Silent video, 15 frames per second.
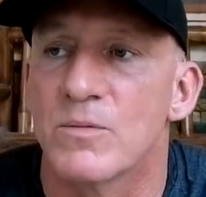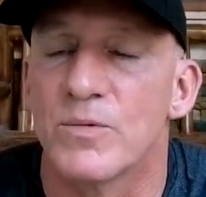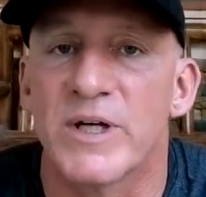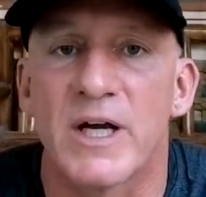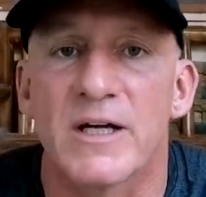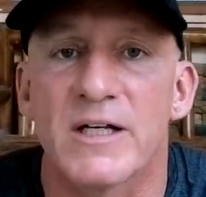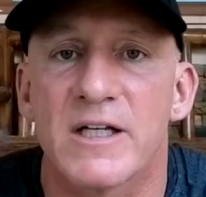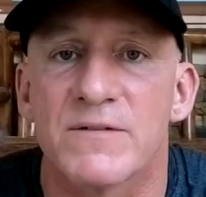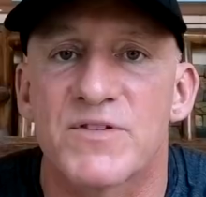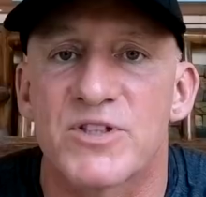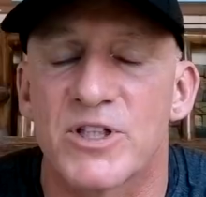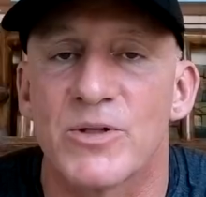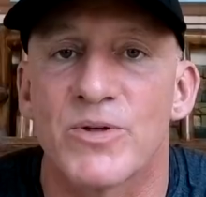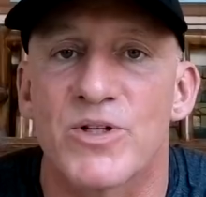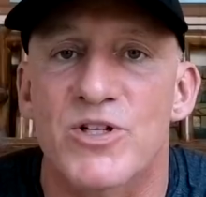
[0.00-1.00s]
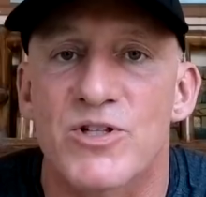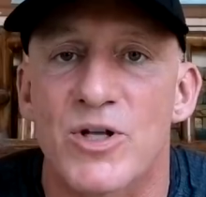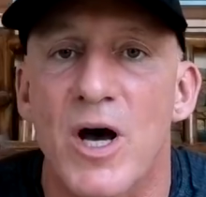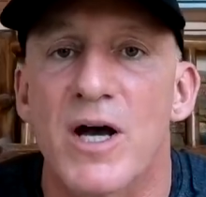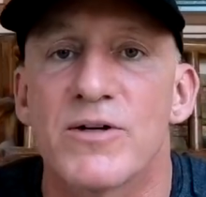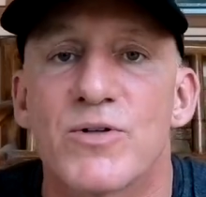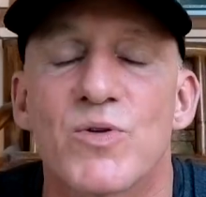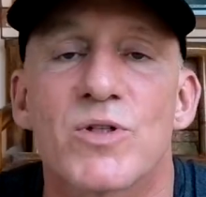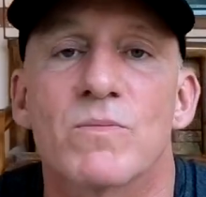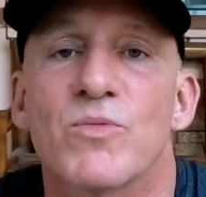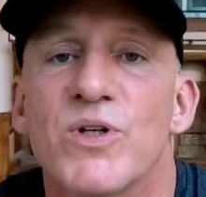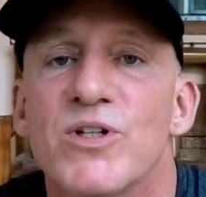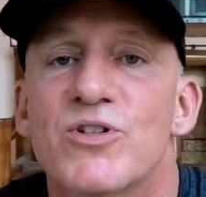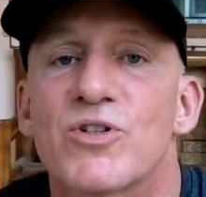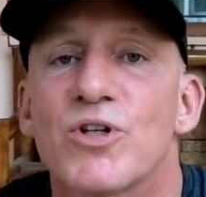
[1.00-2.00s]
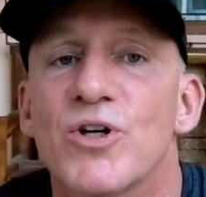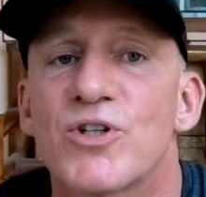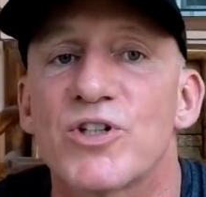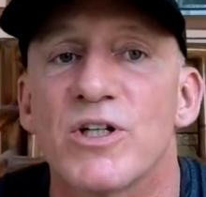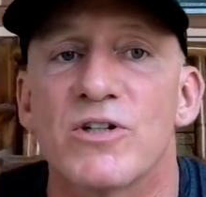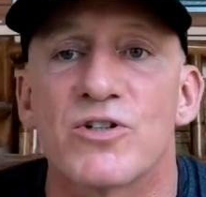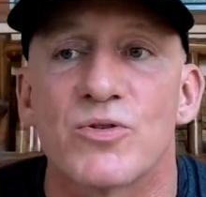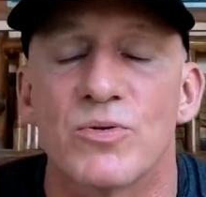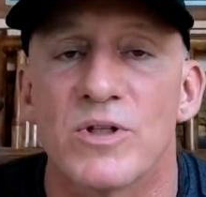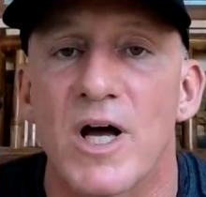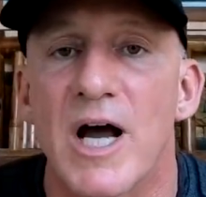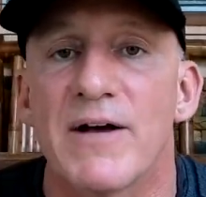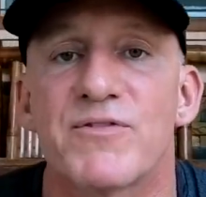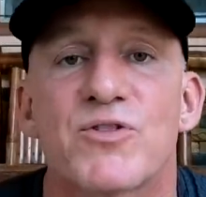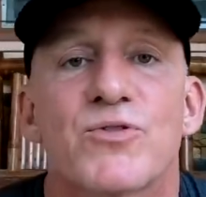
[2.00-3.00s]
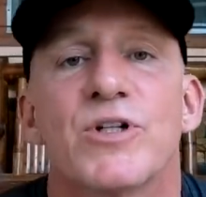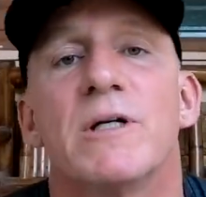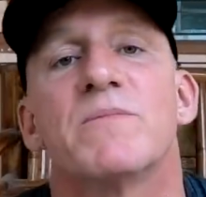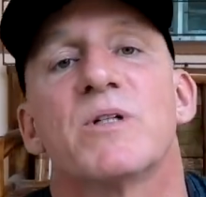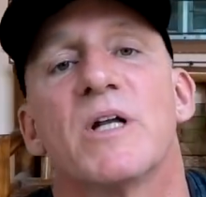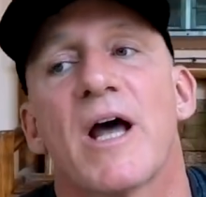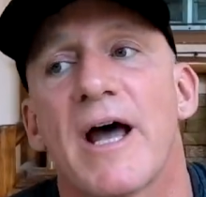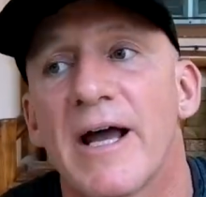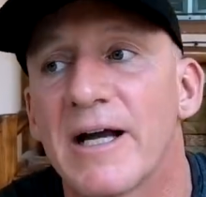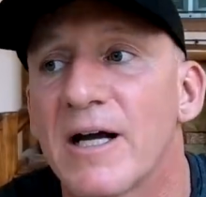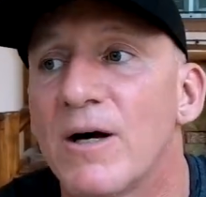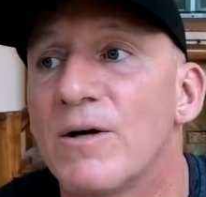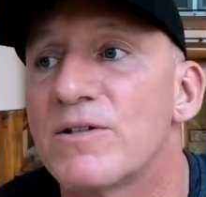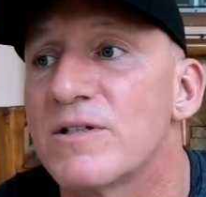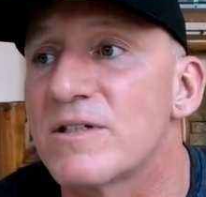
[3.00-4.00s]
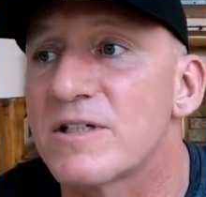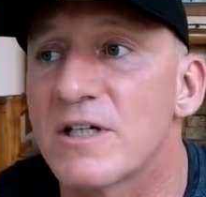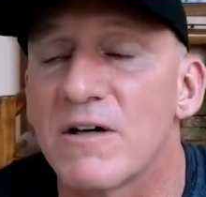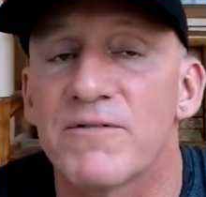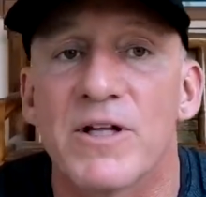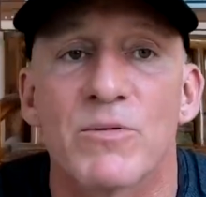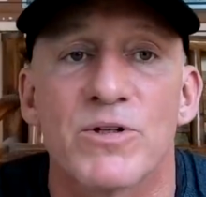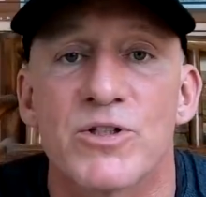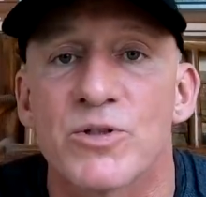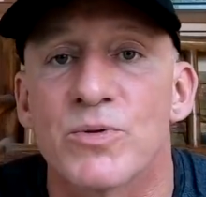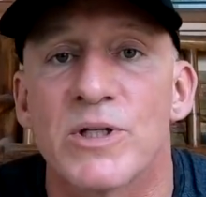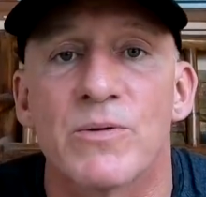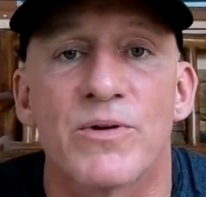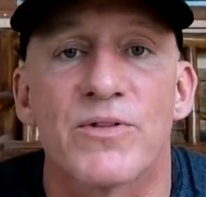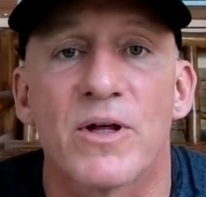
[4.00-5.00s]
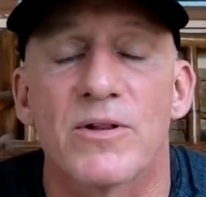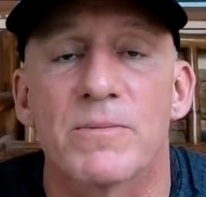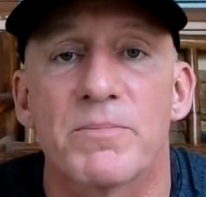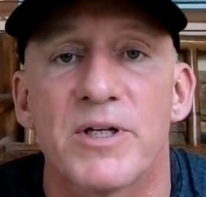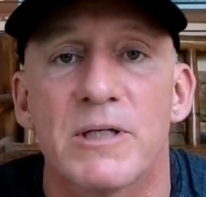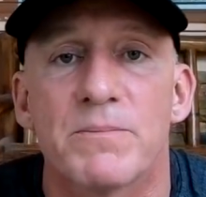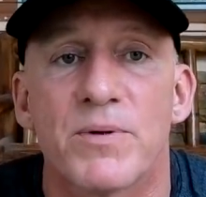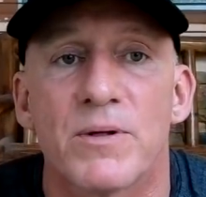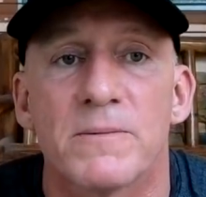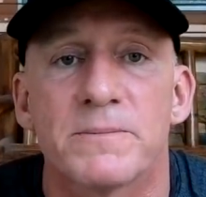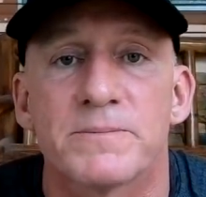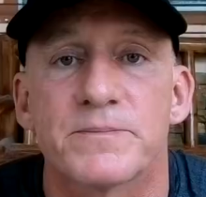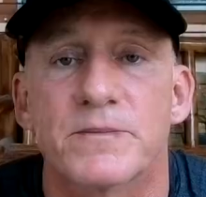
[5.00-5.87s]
We got to give serious thought and do some research into live streams and hangouts and stuff that we're doing with other people.